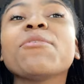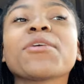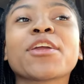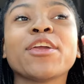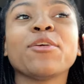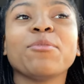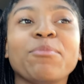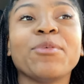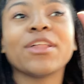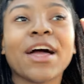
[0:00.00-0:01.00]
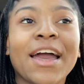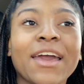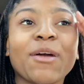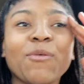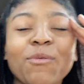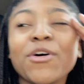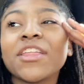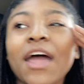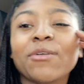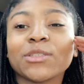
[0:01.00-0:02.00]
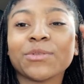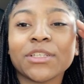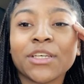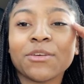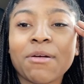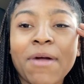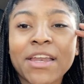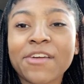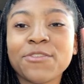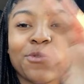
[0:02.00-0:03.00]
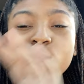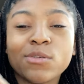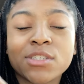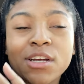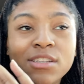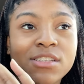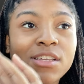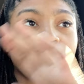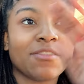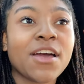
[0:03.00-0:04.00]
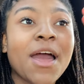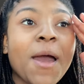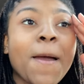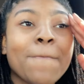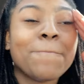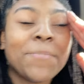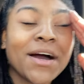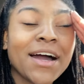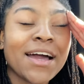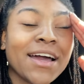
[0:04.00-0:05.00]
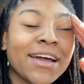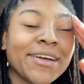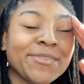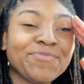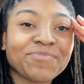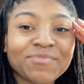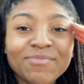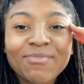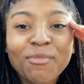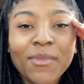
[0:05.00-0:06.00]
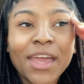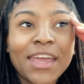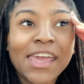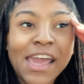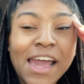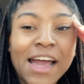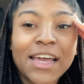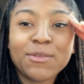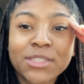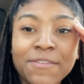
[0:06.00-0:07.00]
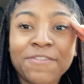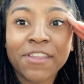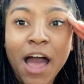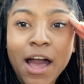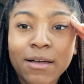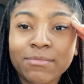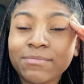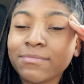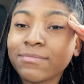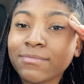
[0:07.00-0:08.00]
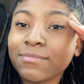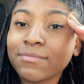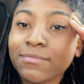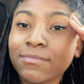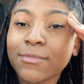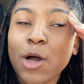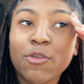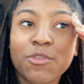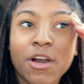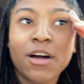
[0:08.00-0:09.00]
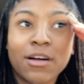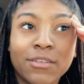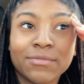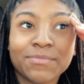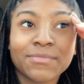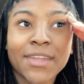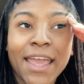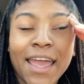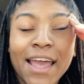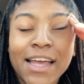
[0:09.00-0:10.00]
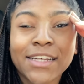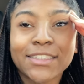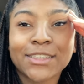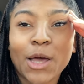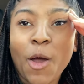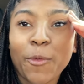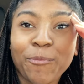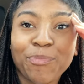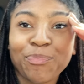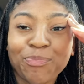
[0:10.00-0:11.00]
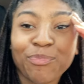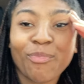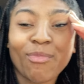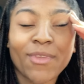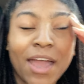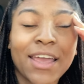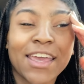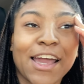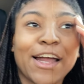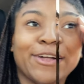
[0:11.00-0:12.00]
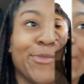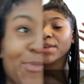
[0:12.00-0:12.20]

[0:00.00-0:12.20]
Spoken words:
were cute, but like one that was really cute, and my nephew won't turn this on. But yeah, it was a flop overall. So yeah.